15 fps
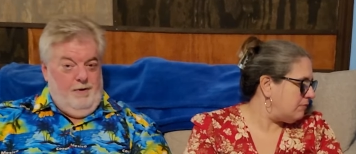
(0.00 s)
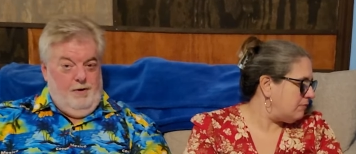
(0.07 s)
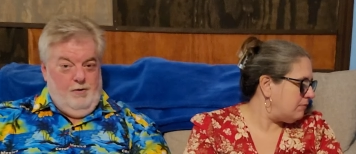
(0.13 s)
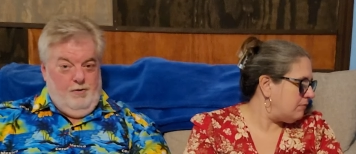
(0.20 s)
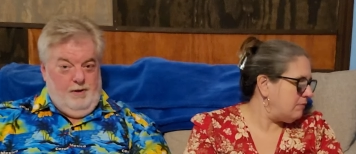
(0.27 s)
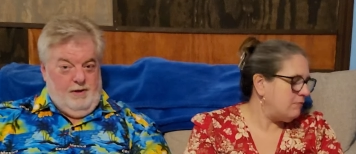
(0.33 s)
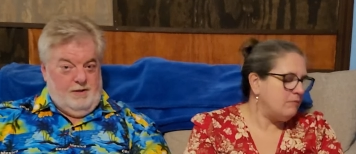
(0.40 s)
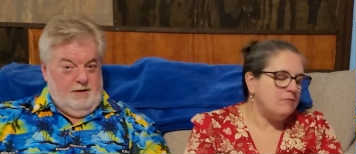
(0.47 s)

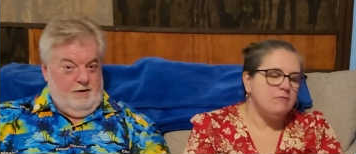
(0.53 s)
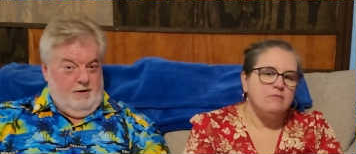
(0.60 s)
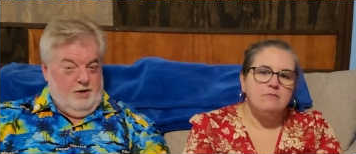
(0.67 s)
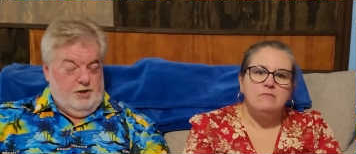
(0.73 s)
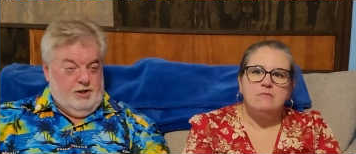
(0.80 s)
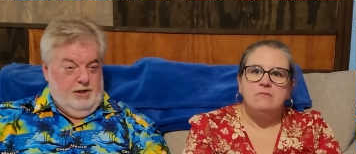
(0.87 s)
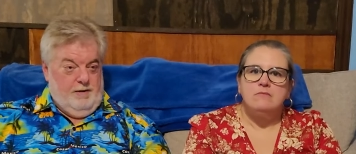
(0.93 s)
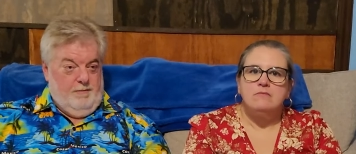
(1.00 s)
Speaker 1: doing this on
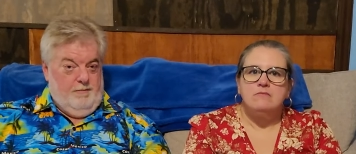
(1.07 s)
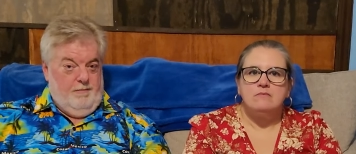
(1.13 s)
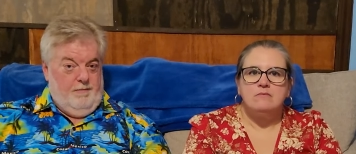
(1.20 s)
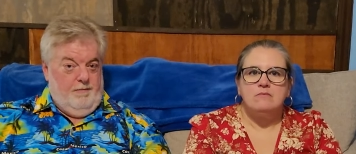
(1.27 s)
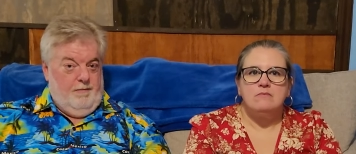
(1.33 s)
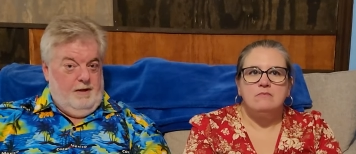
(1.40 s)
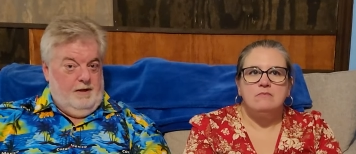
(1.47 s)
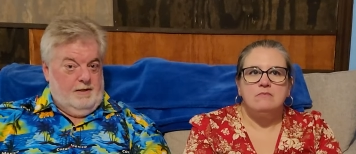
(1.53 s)
the ship
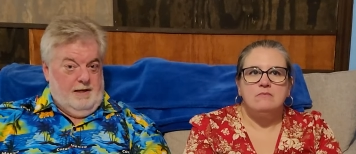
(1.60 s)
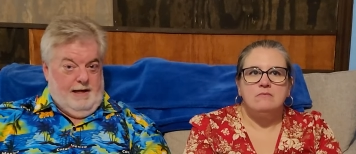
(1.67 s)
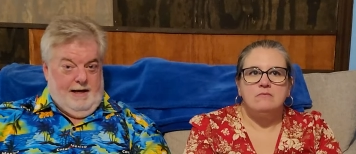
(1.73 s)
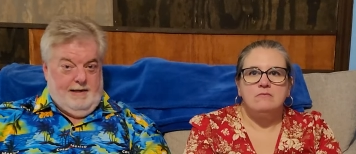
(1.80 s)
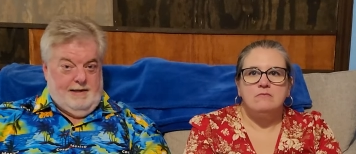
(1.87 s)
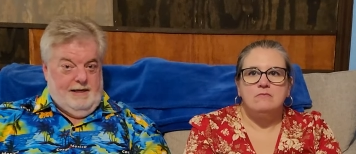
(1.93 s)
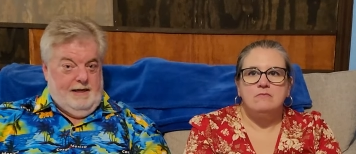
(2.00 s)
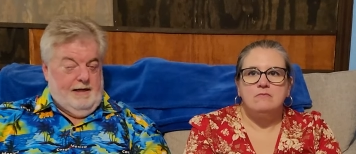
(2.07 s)
is an
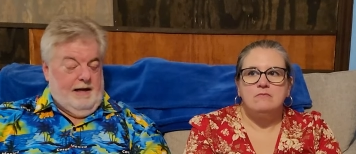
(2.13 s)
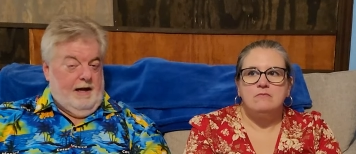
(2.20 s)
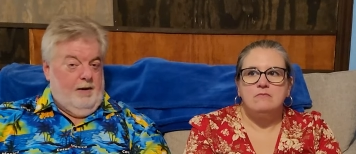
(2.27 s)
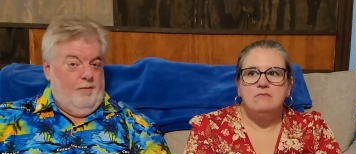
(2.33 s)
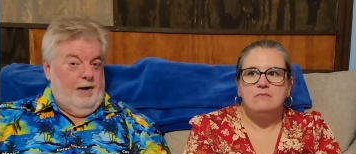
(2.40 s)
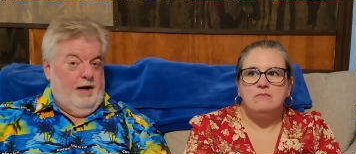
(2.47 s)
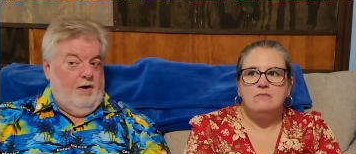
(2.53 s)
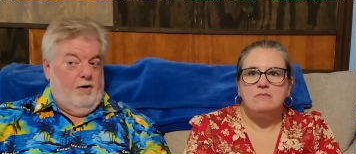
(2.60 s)
I T
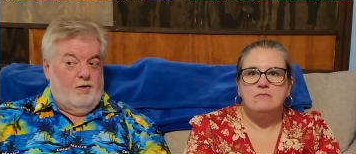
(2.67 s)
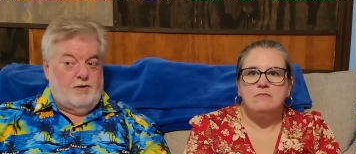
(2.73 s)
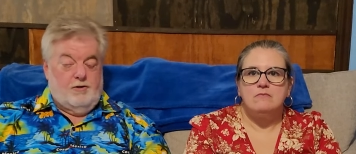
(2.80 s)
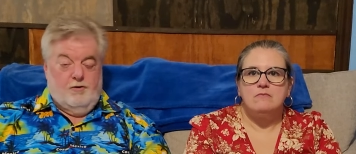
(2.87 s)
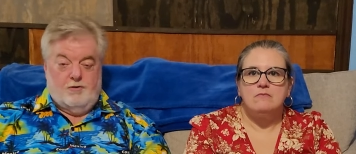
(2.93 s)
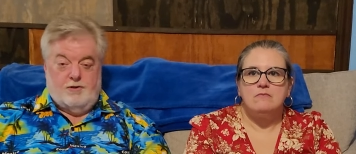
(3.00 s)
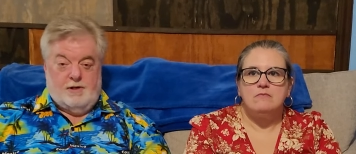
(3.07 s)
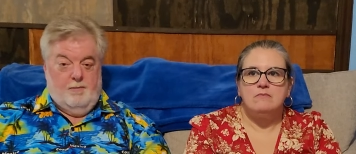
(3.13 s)
nightmare.
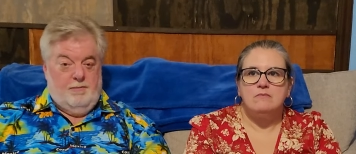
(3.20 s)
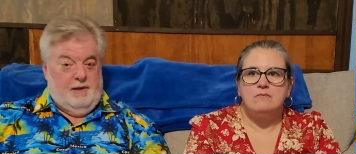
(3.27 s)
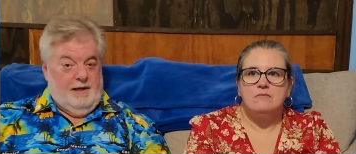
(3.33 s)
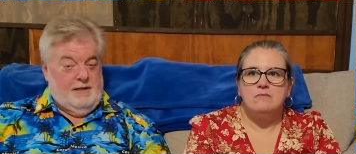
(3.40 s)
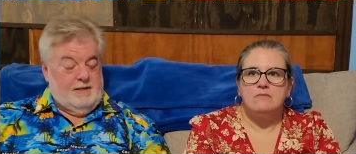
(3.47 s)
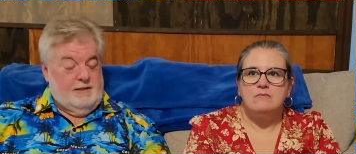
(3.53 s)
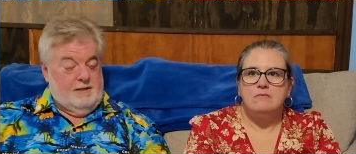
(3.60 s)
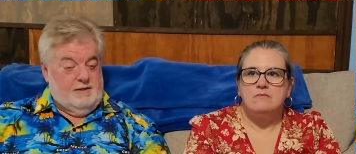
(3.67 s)
There's some
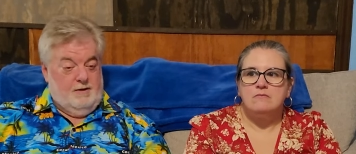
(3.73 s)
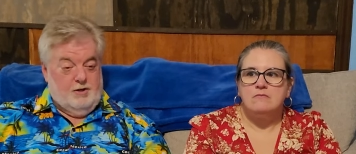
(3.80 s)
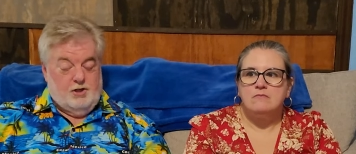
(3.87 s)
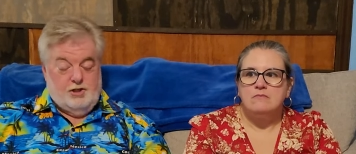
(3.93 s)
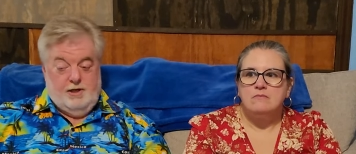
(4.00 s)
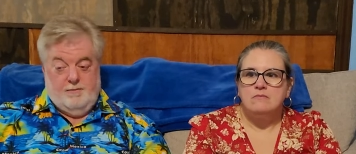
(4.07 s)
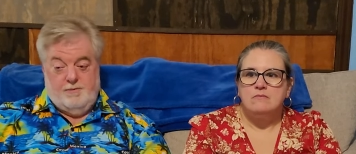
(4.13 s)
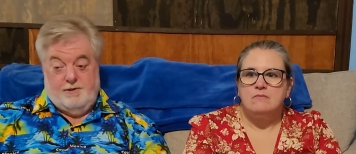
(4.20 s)
places
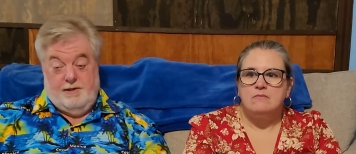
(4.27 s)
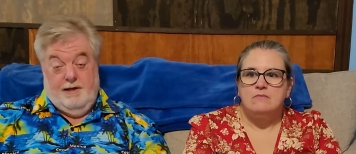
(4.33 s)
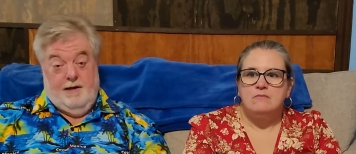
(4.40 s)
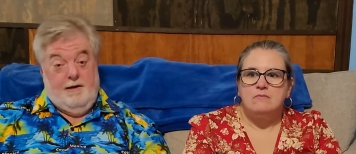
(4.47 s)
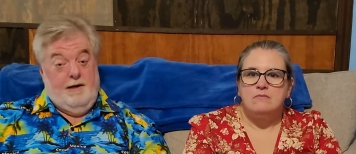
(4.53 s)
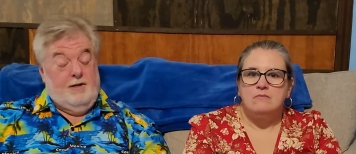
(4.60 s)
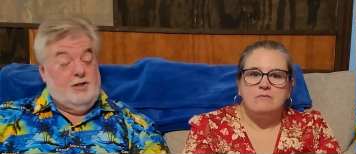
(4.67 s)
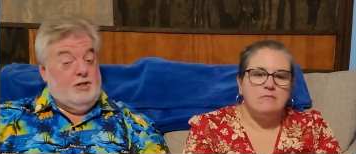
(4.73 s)
on ships that
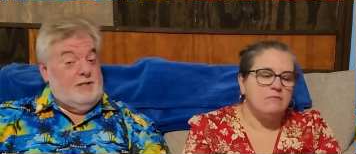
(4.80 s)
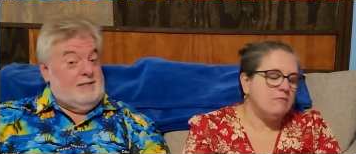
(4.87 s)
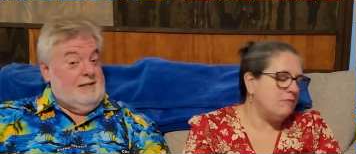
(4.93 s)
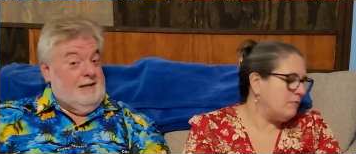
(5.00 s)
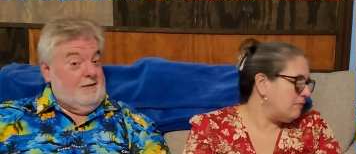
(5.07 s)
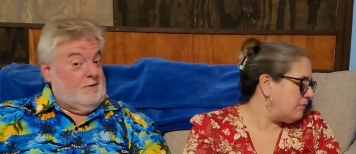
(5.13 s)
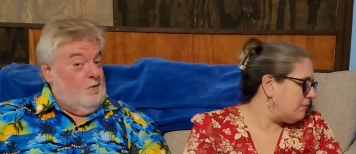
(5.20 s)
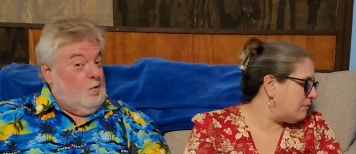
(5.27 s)
it
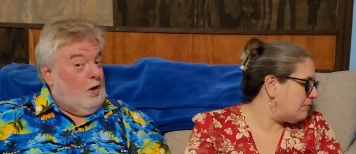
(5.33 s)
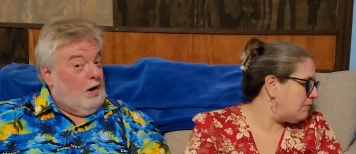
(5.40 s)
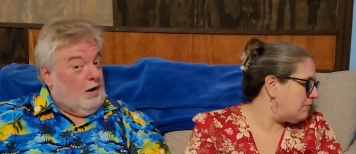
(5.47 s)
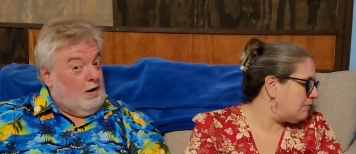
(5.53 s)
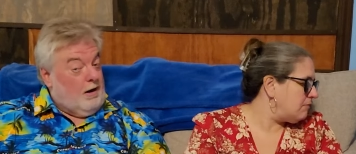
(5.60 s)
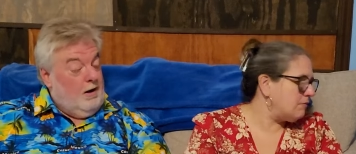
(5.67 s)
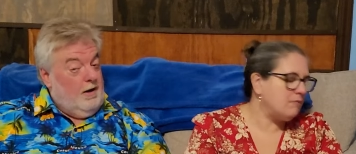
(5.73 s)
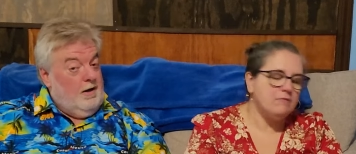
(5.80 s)
just doesn't
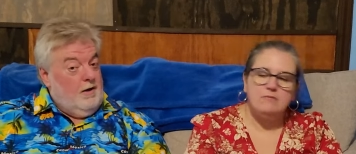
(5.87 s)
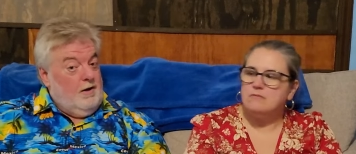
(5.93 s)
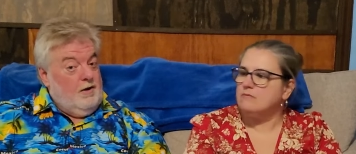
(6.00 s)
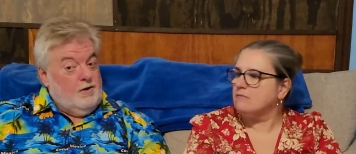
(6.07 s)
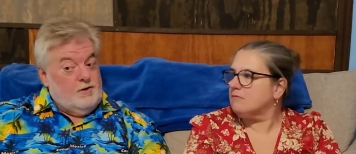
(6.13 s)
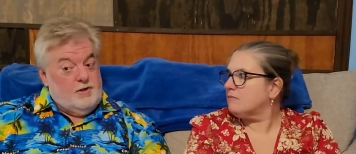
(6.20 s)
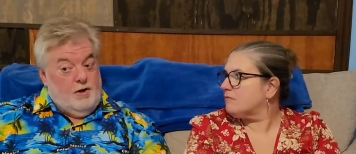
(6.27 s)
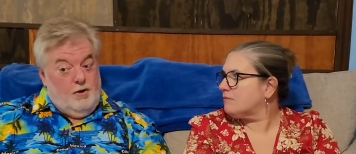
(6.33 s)
work.
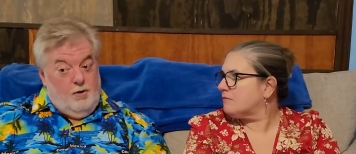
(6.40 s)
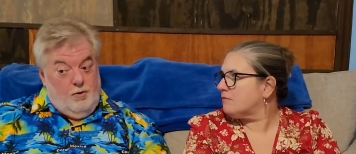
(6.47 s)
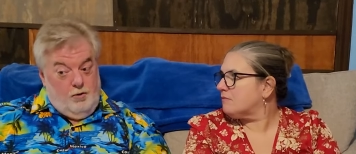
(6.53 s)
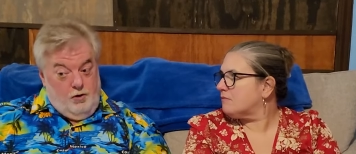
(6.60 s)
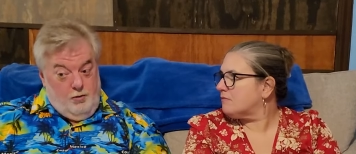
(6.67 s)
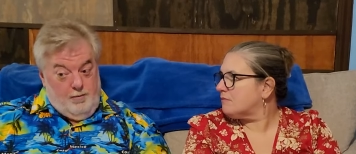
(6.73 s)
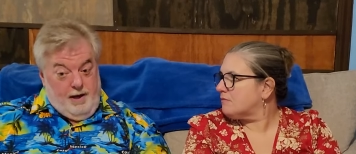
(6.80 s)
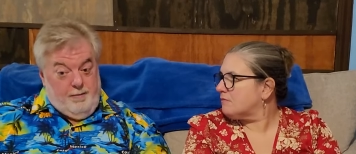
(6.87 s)

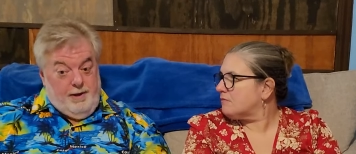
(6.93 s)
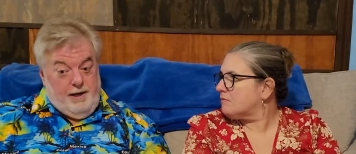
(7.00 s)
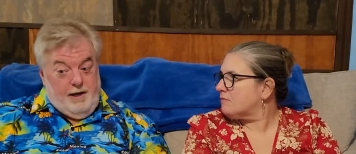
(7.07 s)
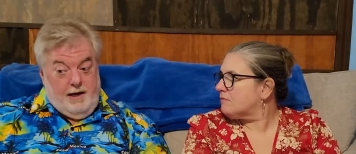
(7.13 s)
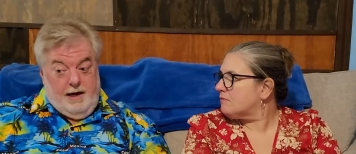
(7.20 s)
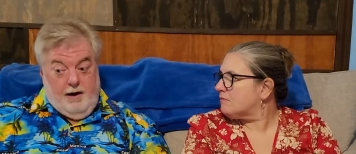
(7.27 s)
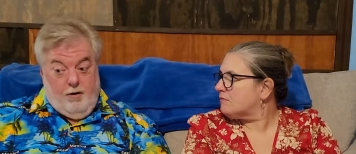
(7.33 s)
So you may be in an